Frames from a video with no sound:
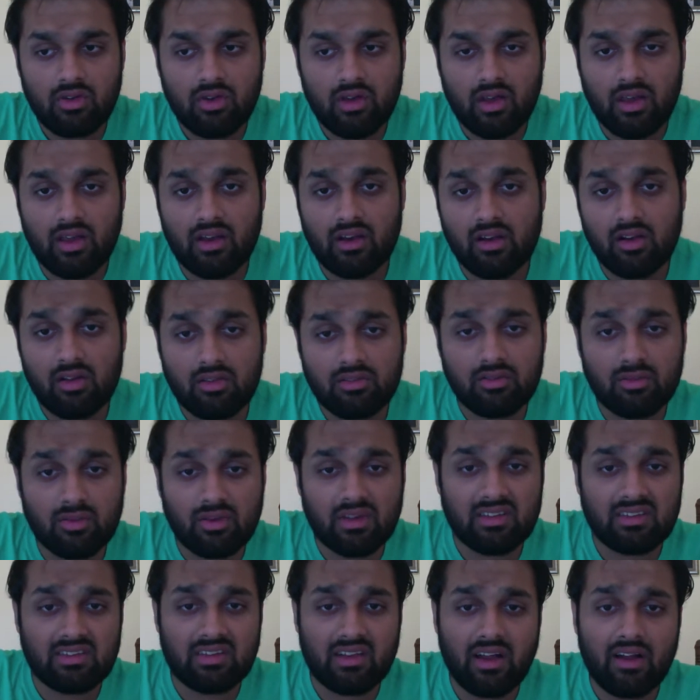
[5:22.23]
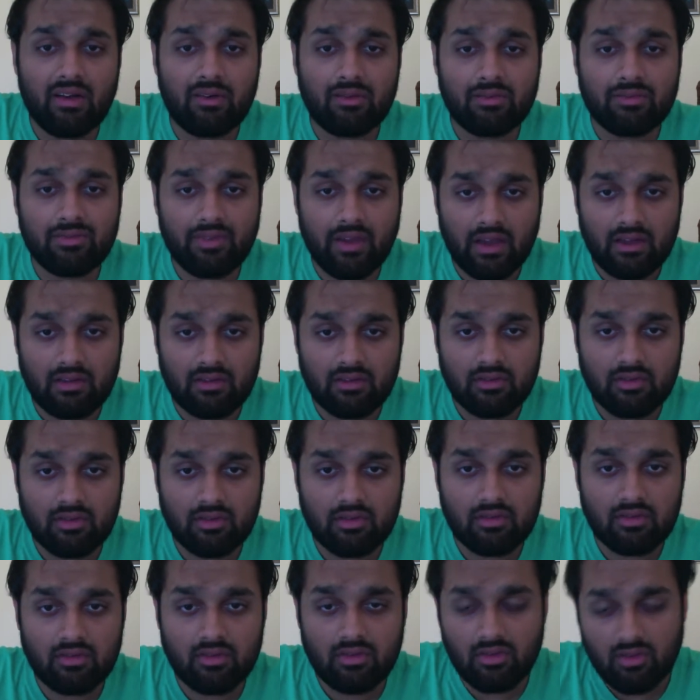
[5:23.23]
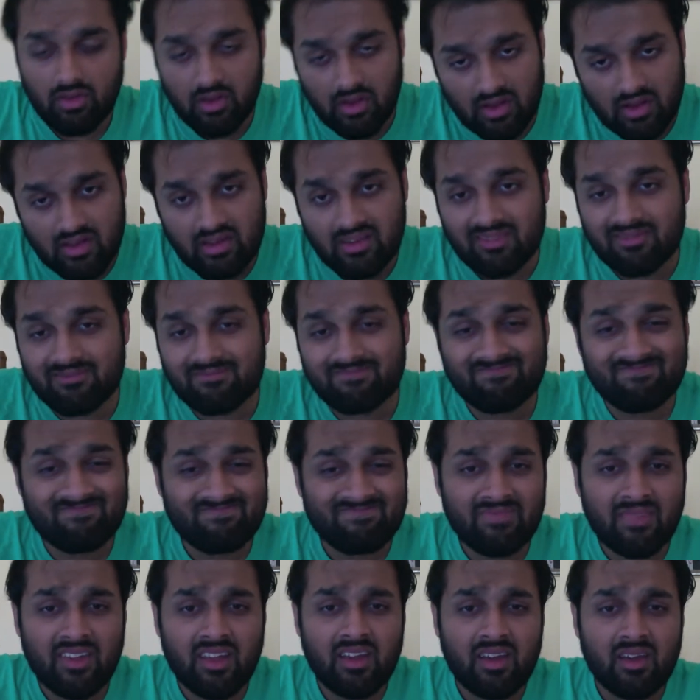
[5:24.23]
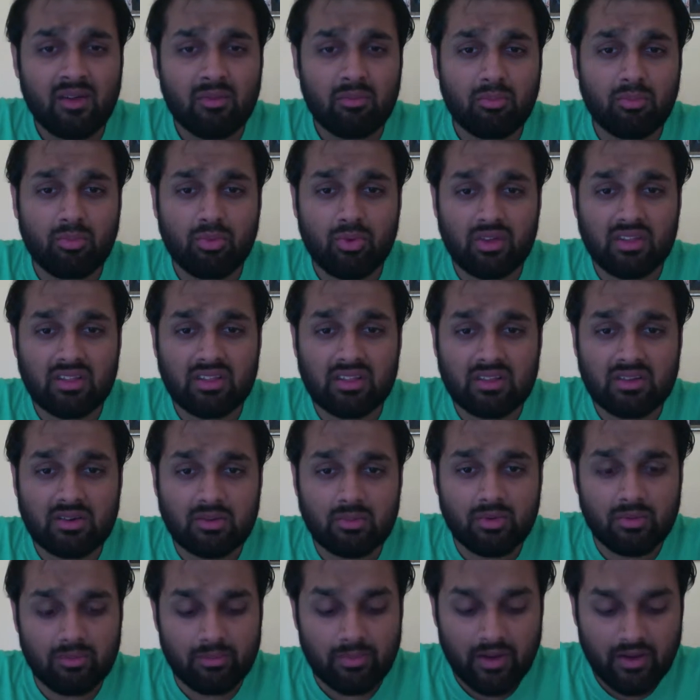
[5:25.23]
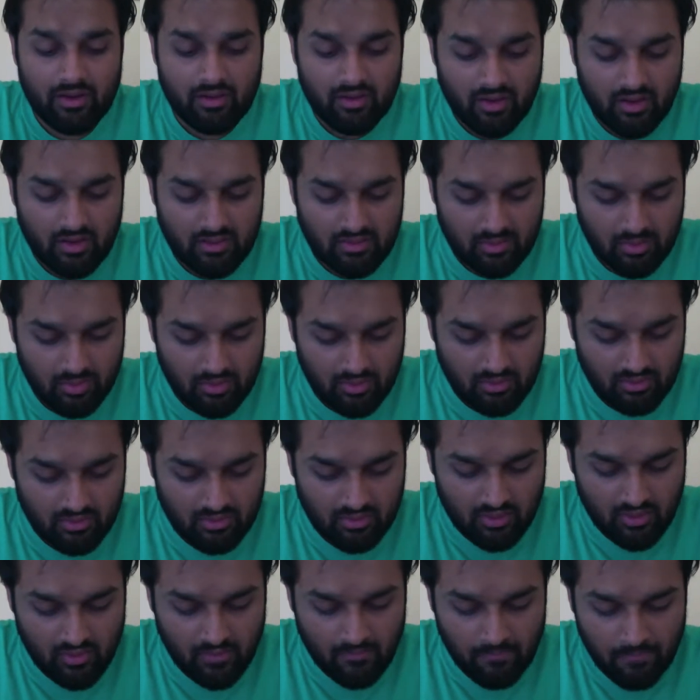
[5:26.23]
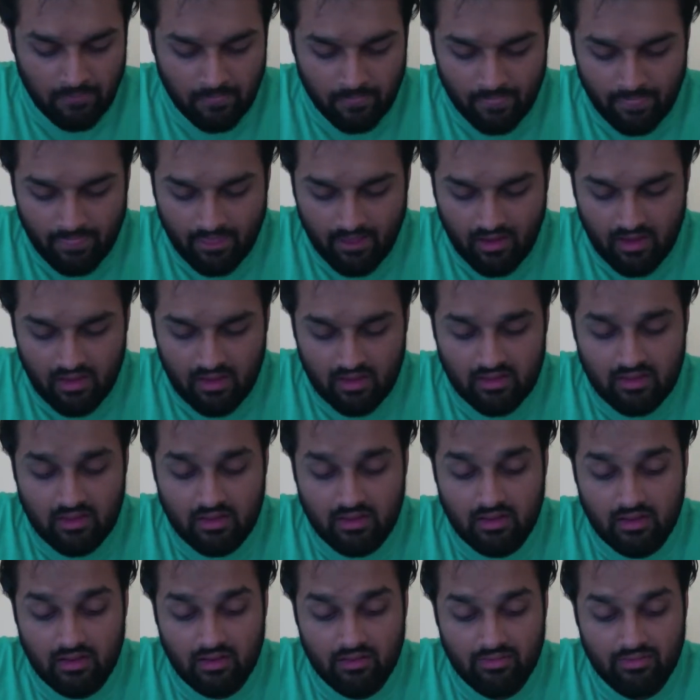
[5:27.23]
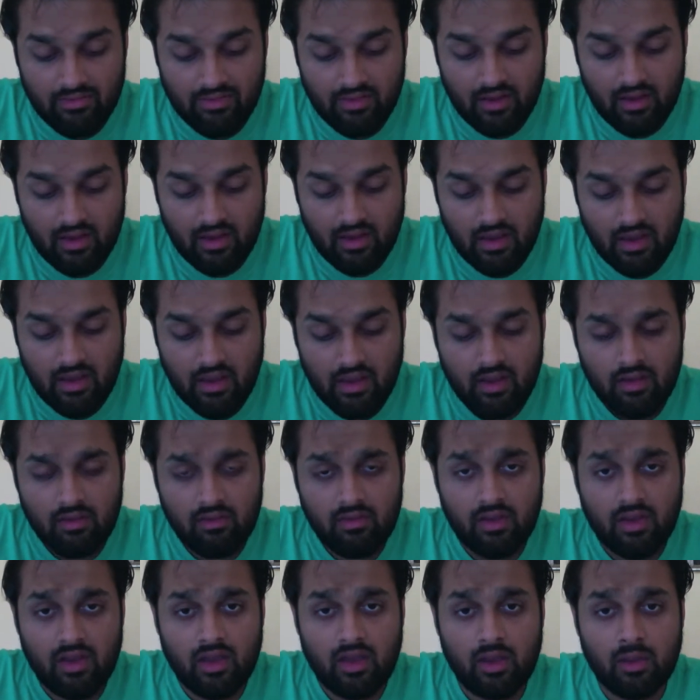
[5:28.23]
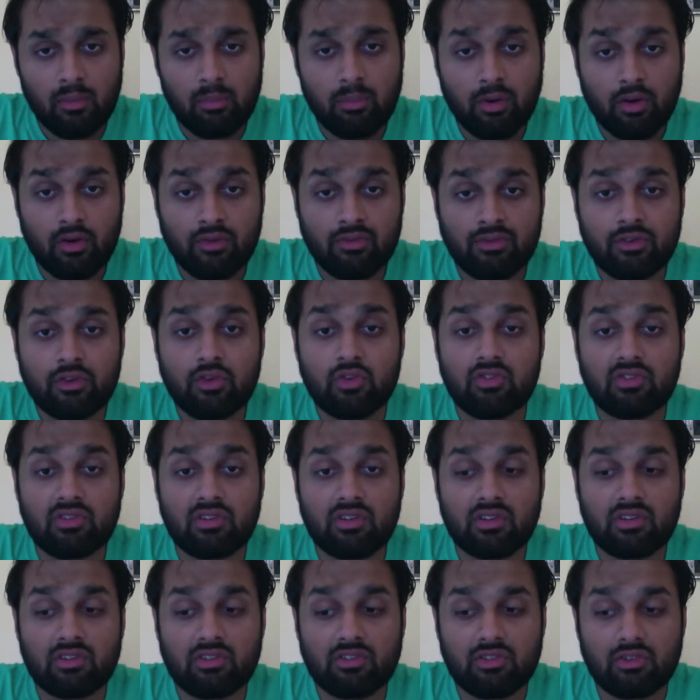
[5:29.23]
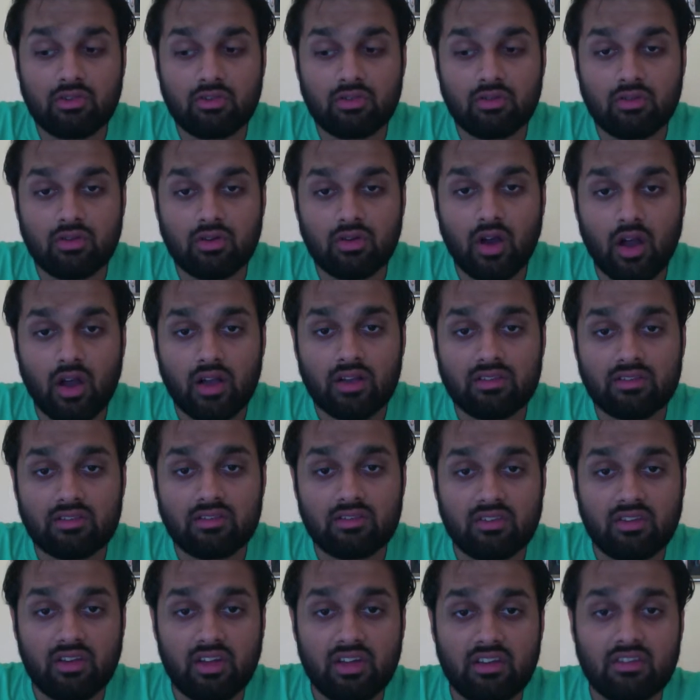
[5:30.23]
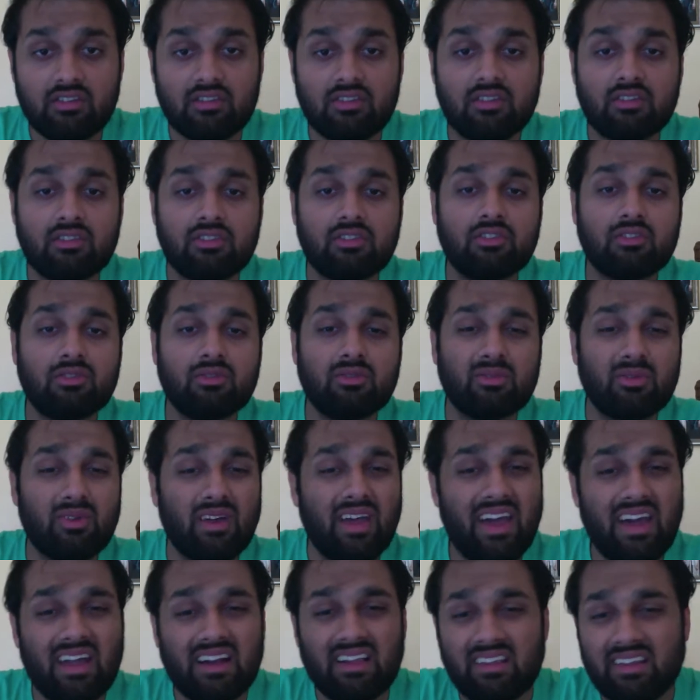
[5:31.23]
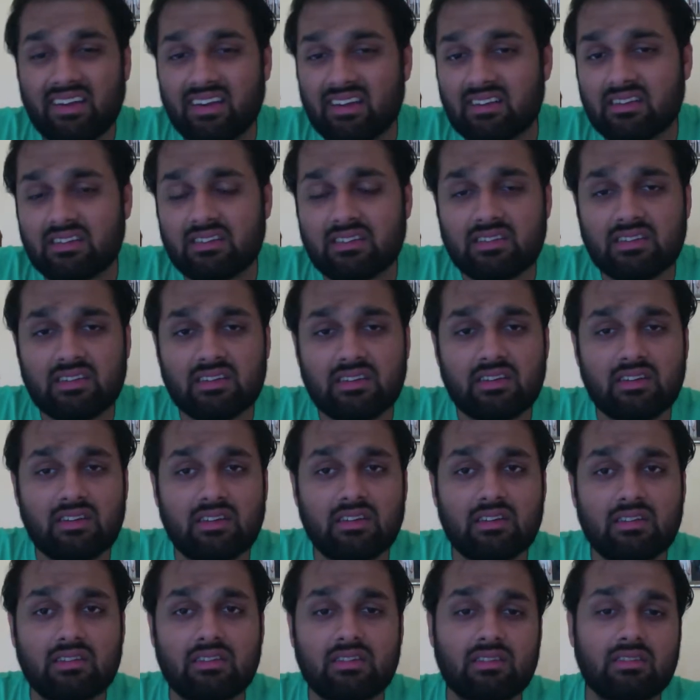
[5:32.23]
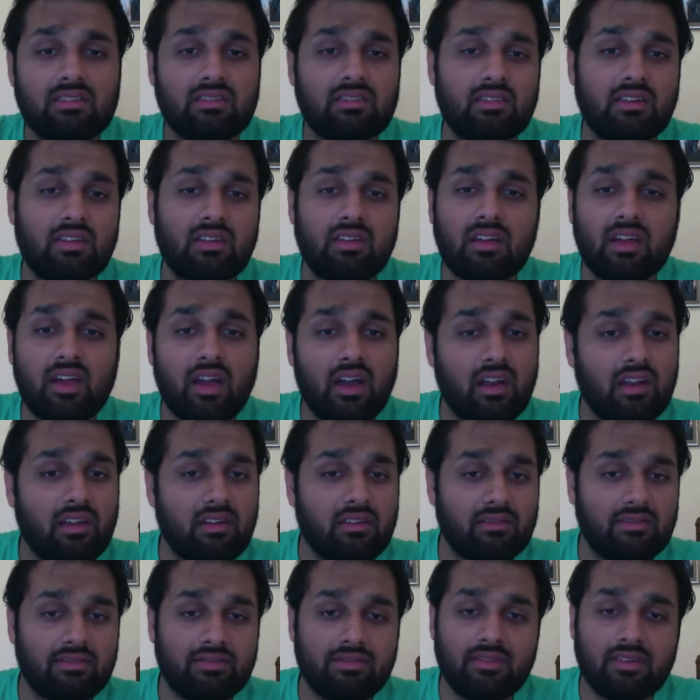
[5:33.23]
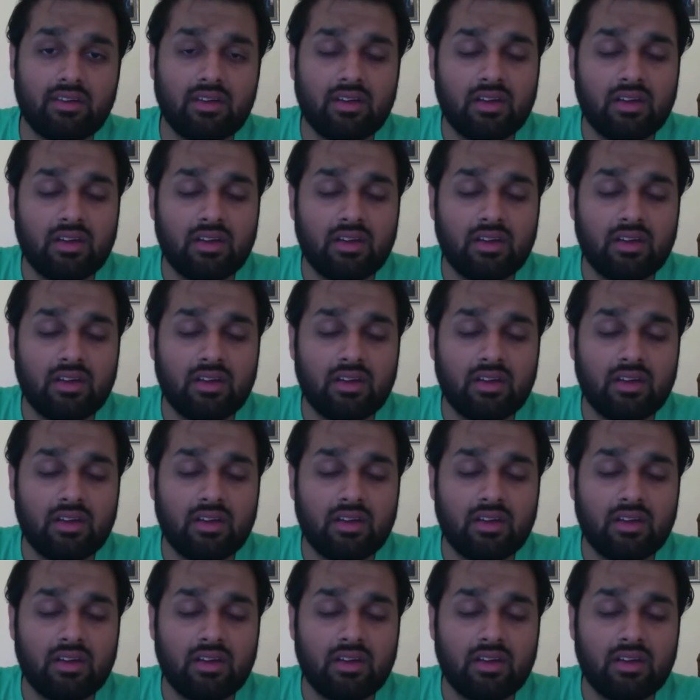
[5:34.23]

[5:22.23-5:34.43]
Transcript: and also gets it out faster so they can breathe a little bit better, I suppose. And then if they have a perfusion issue or oxygenation issue, atelectasis, any kind of